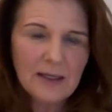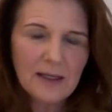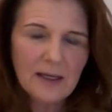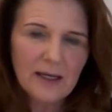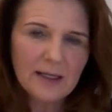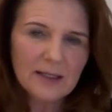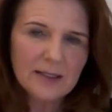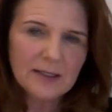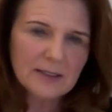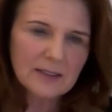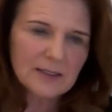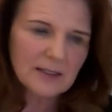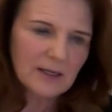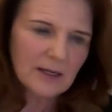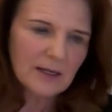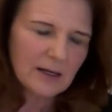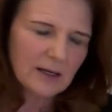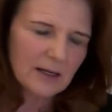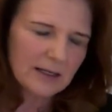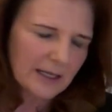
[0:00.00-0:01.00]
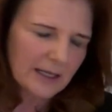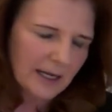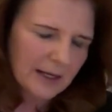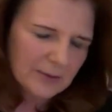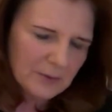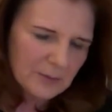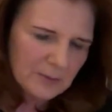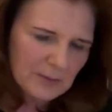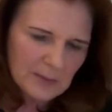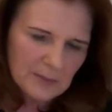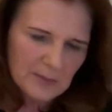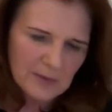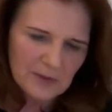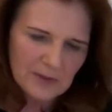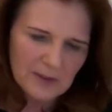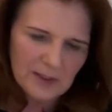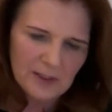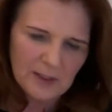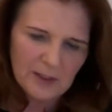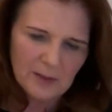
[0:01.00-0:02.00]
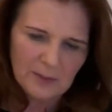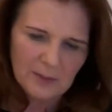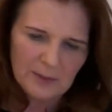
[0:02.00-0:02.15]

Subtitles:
And I can't remember the year,